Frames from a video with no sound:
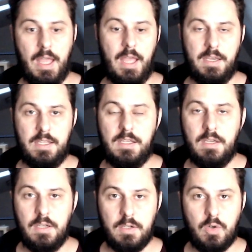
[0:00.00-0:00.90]
any
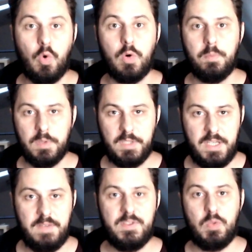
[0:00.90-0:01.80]
core
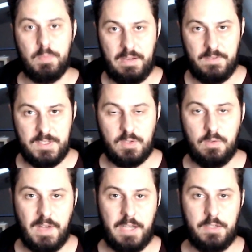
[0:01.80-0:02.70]
beliefs or metaphysical
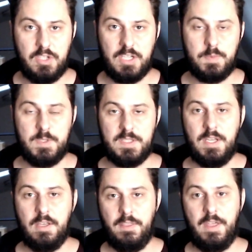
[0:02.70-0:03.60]
value judgments
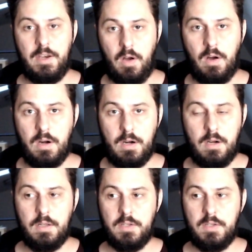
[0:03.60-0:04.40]
that are